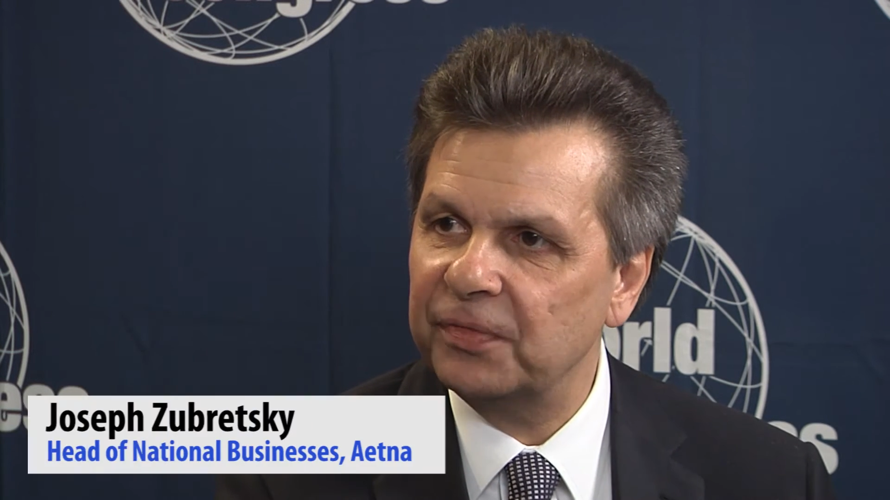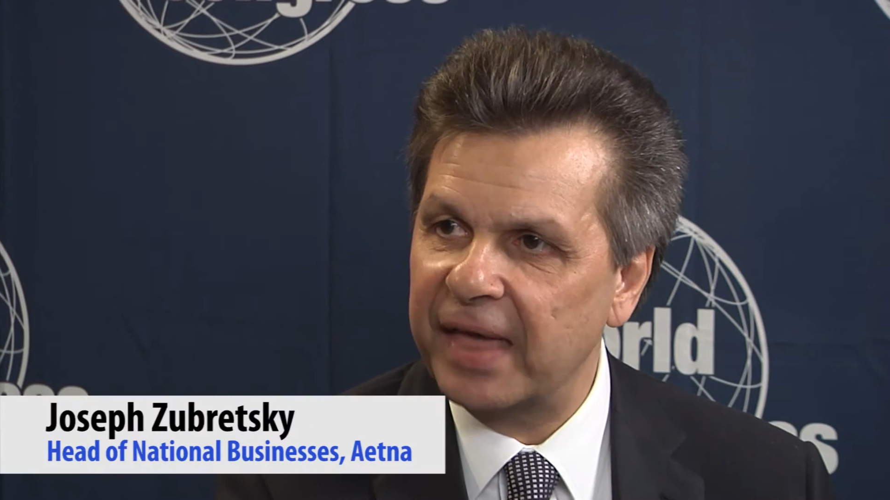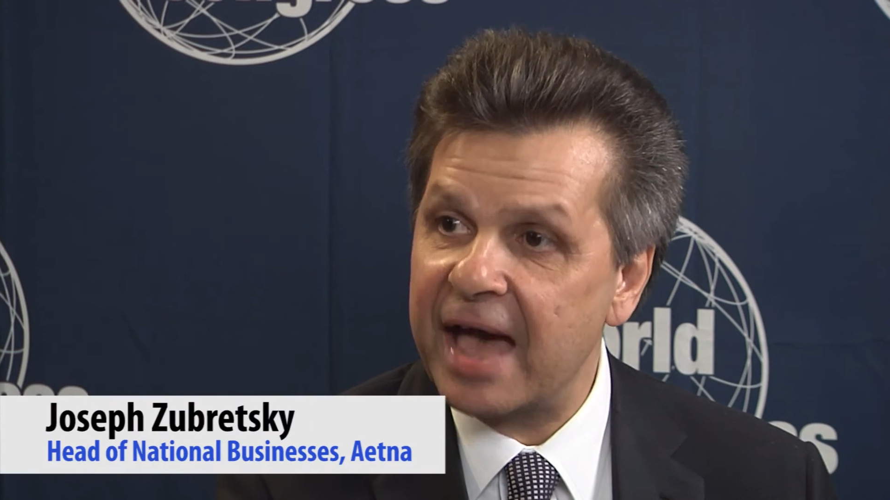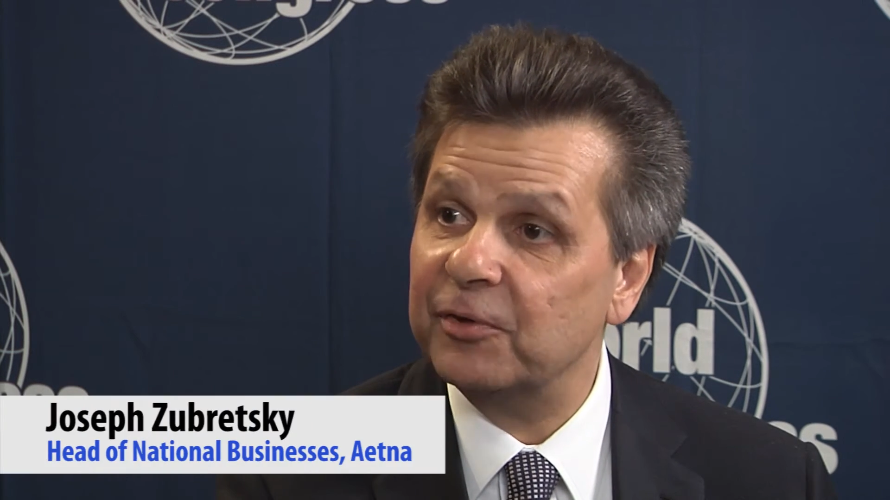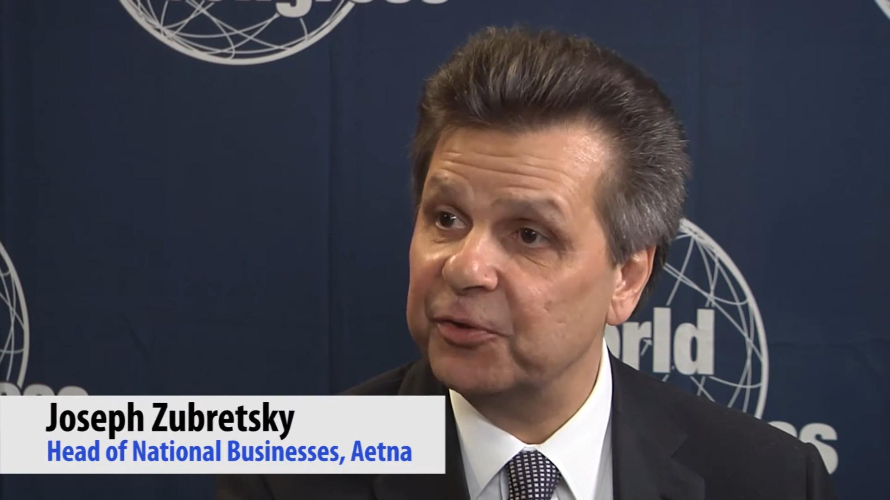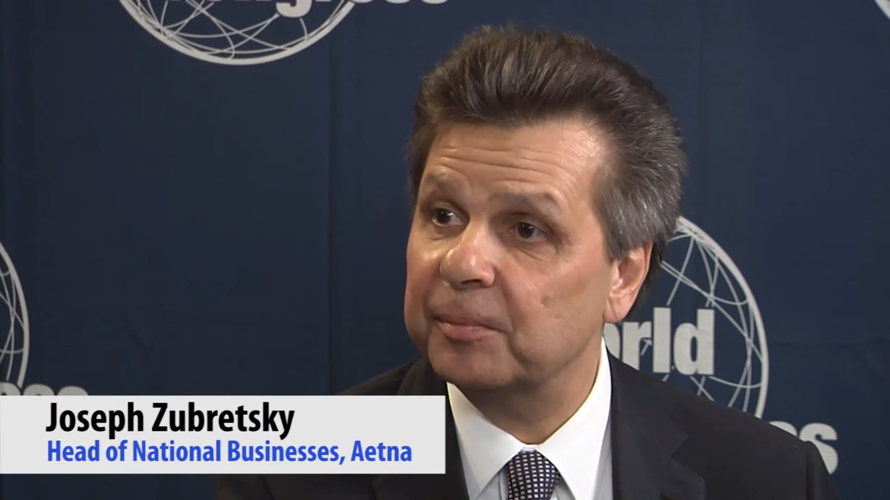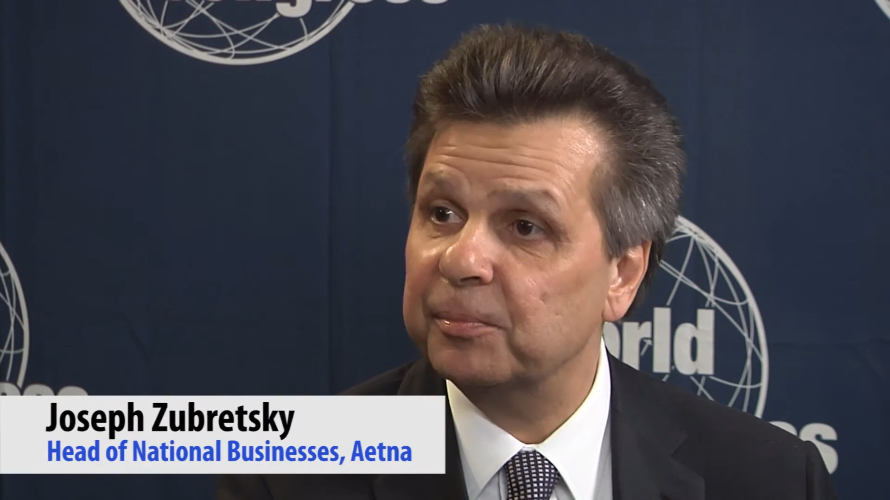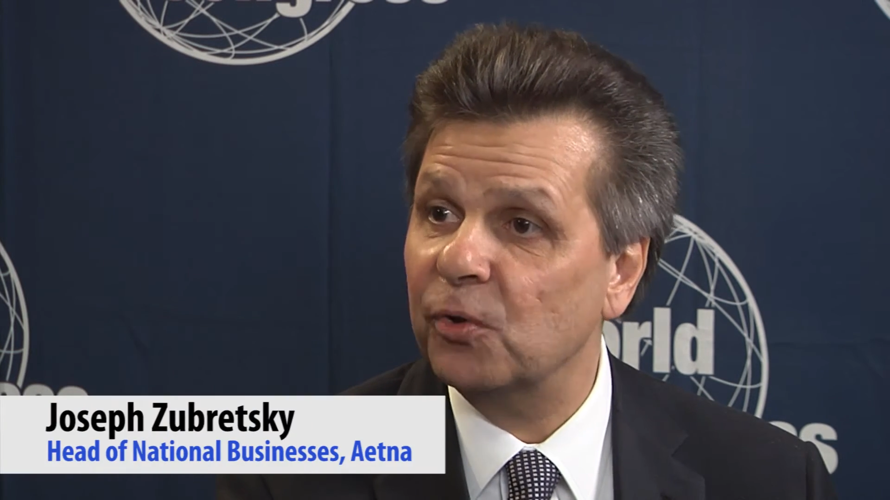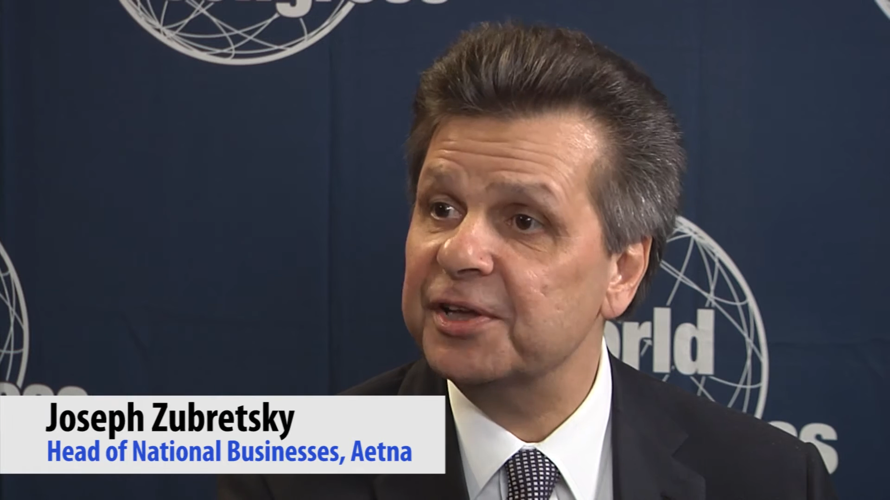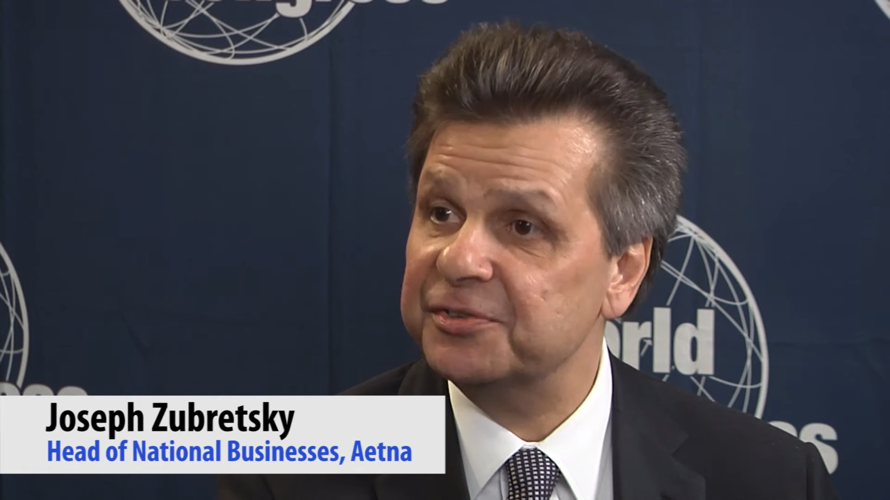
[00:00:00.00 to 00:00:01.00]
they have with their
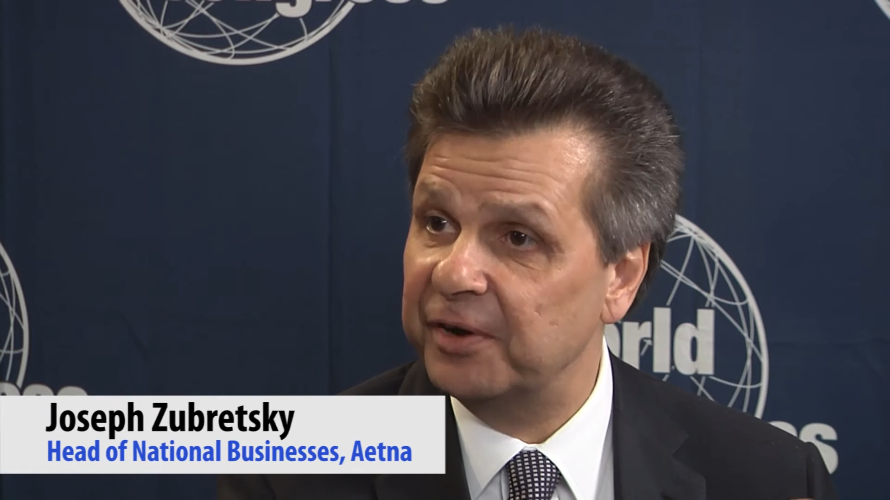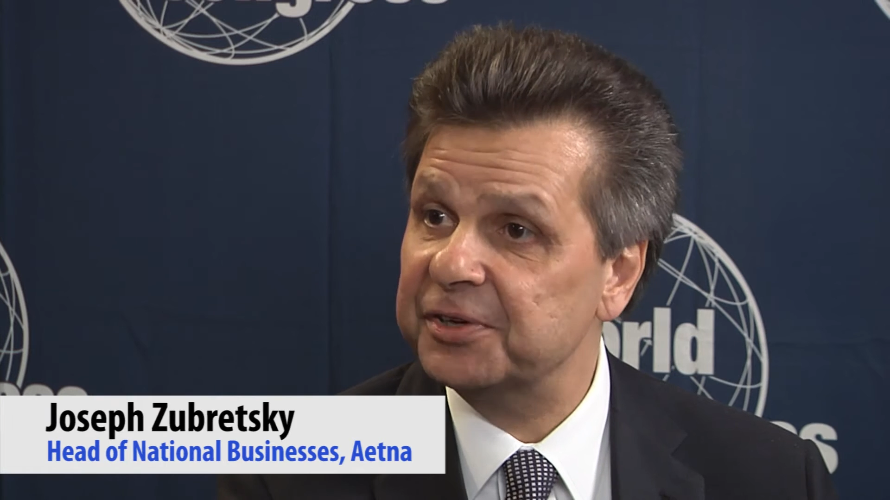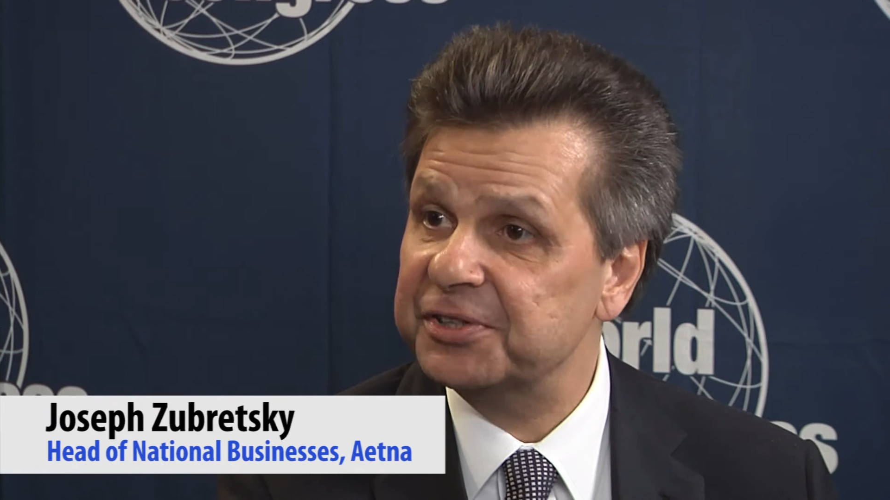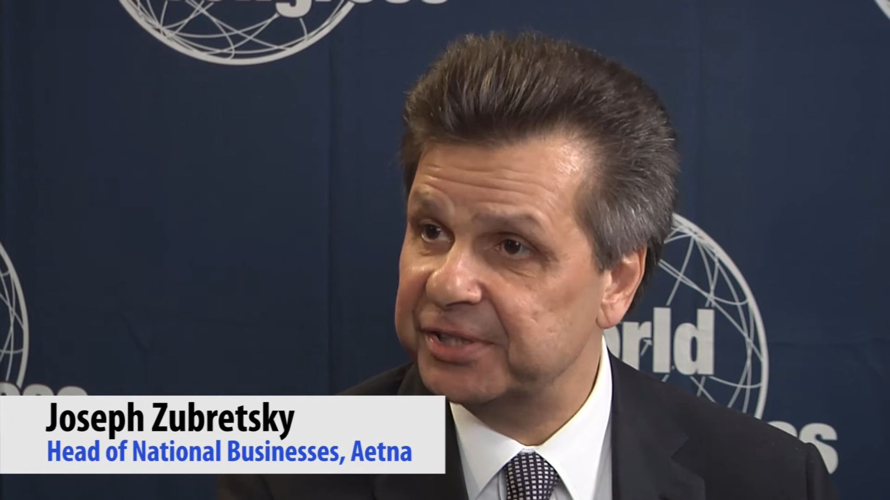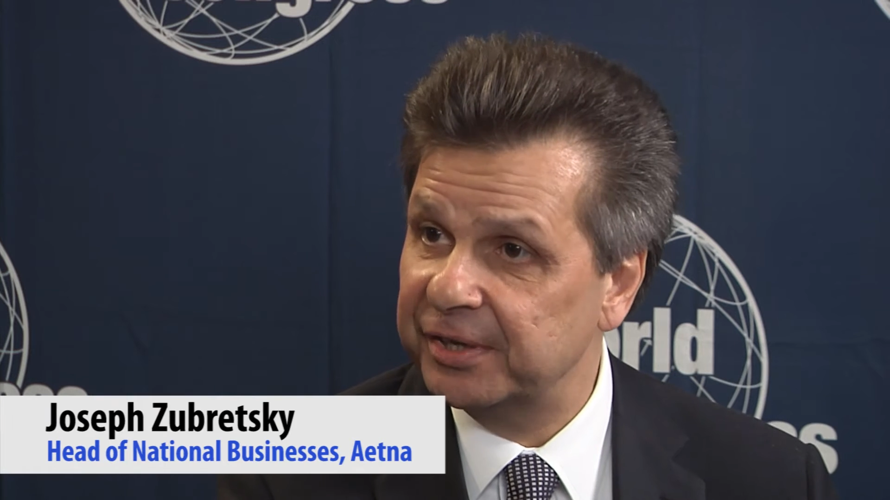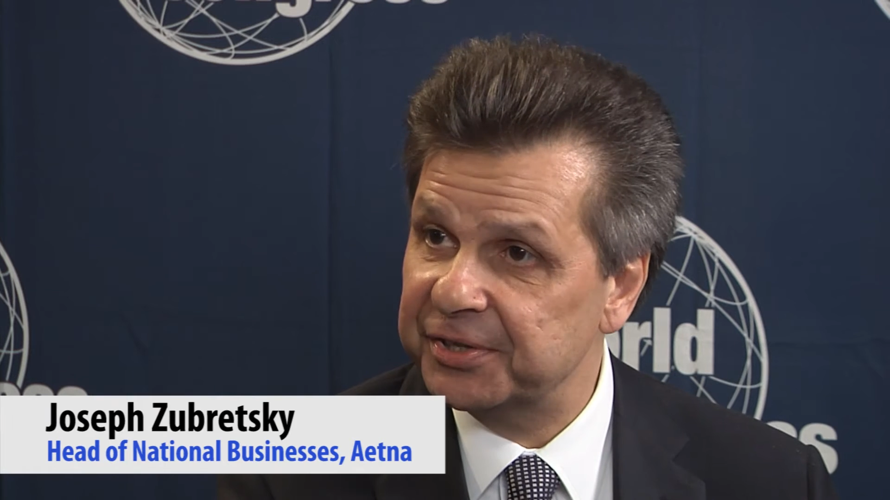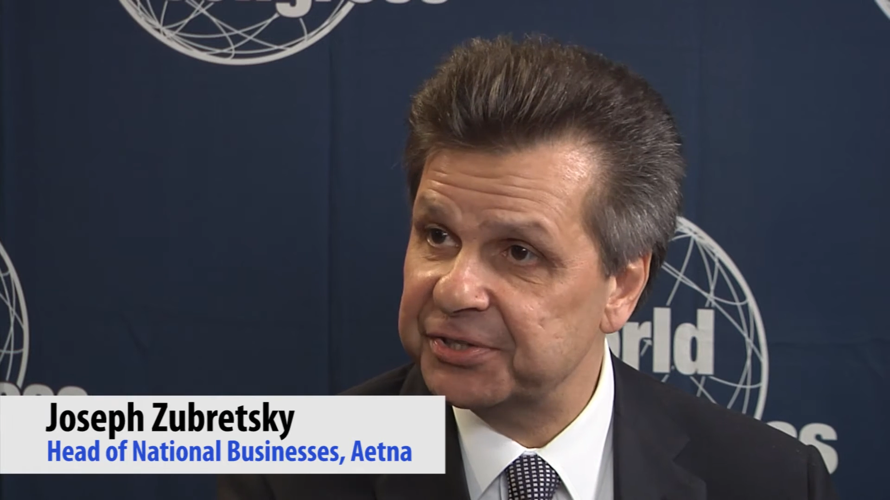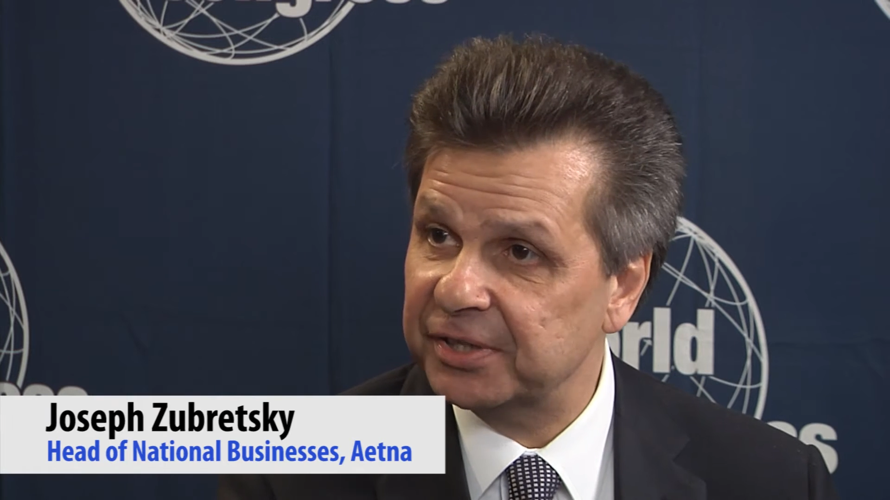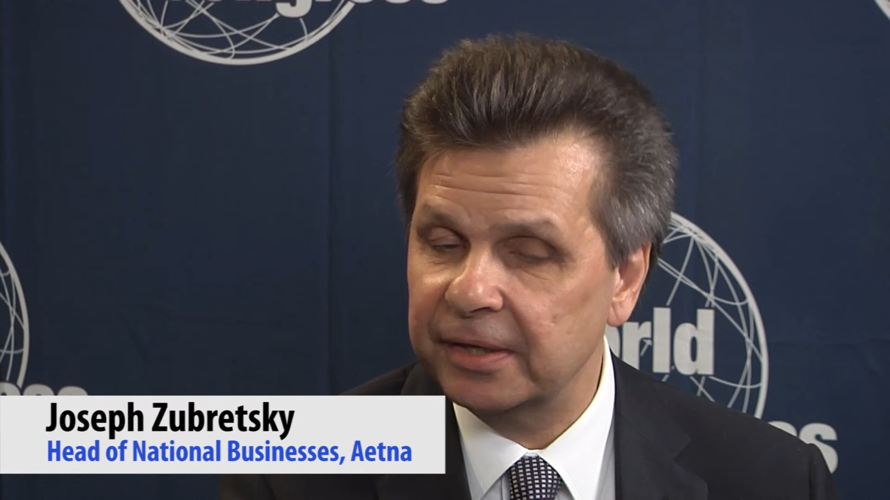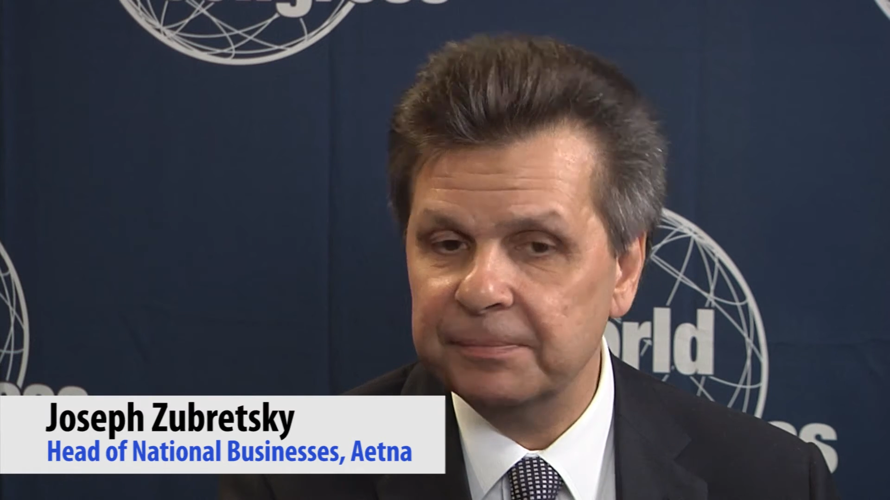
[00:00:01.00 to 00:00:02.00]
employees very
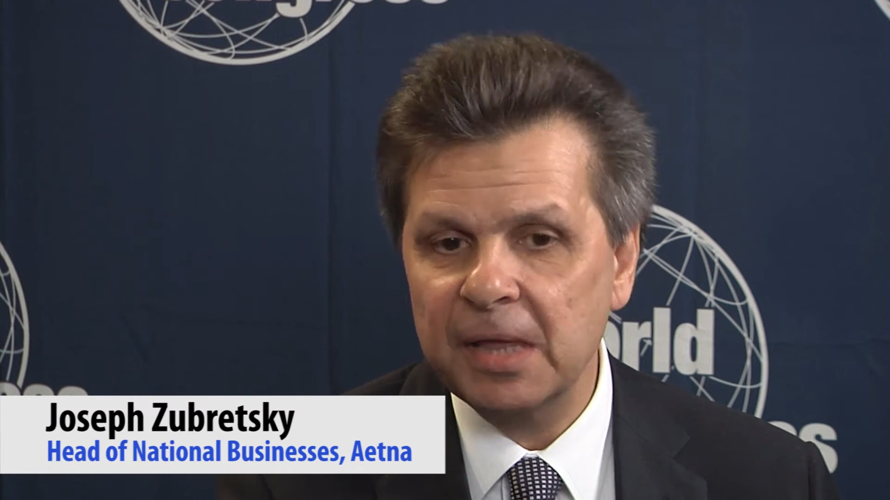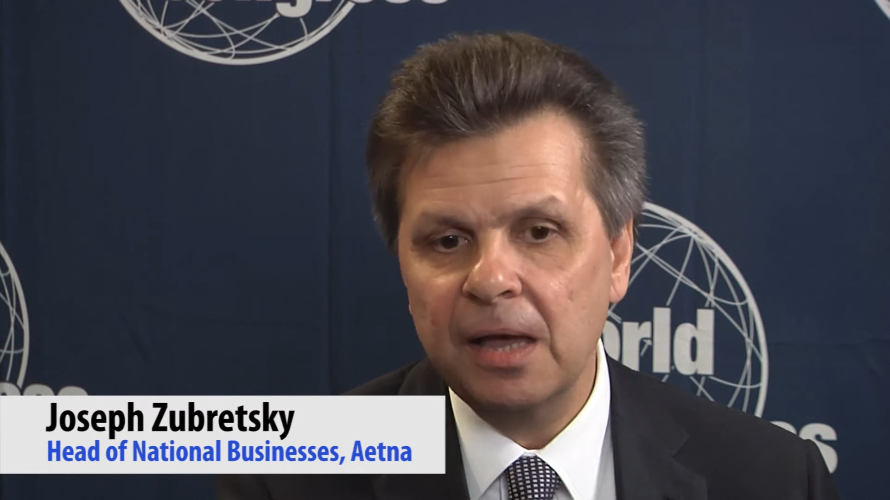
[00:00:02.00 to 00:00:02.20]
seriously.